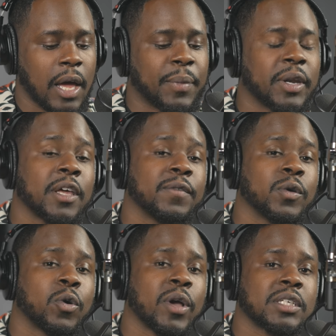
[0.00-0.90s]
I'm going to give
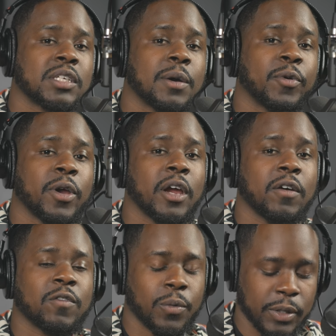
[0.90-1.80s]
you a quick summary here
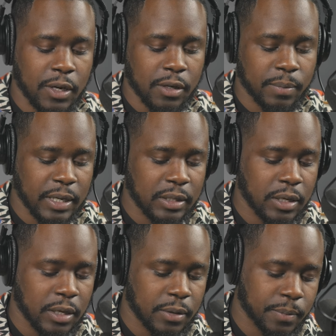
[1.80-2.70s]
of what we talked about
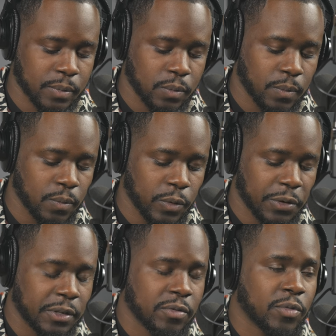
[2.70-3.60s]
today. When you
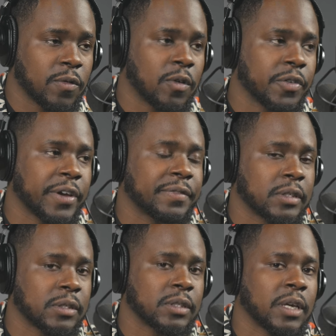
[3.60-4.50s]
need to move on, you have to
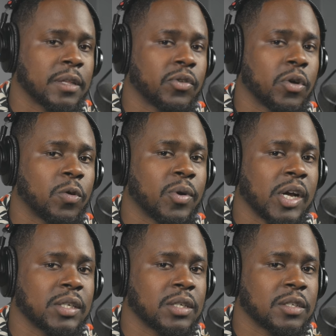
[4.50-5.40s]
understand that the whole
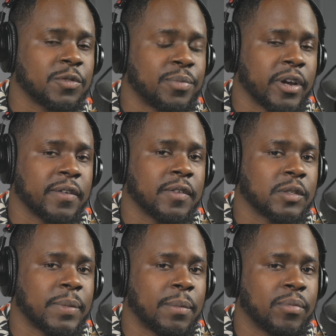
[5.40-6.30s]
process is brave. It's
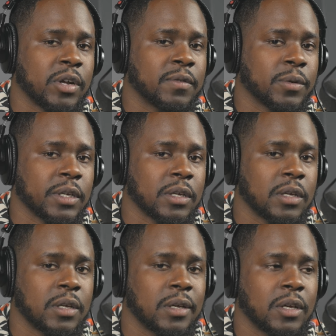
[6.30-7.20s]
about bravery.
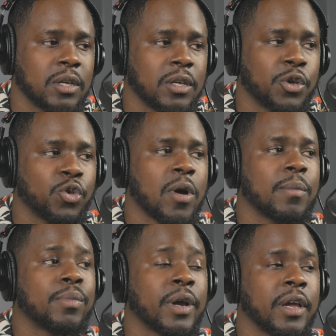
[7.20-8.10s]
You are
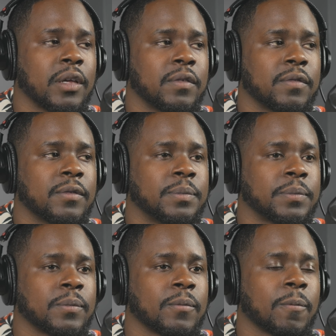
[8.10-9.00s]
brave.
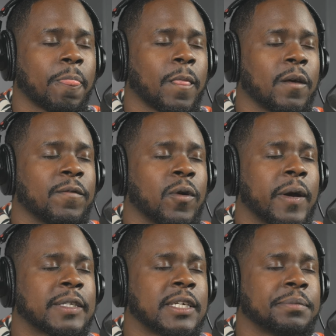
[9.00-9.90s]
If you
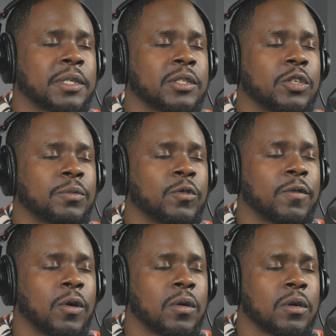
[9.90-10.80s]
are attempting to move
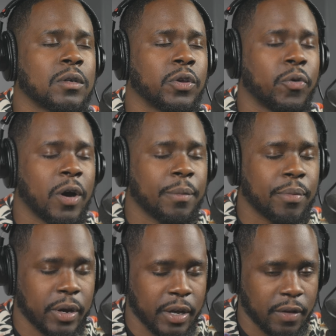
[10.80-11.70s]
on, you are
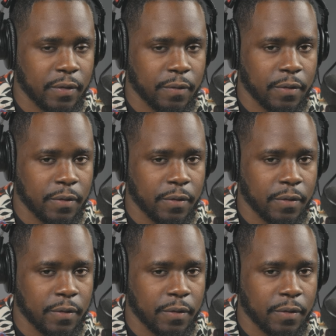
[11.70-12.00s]
brave.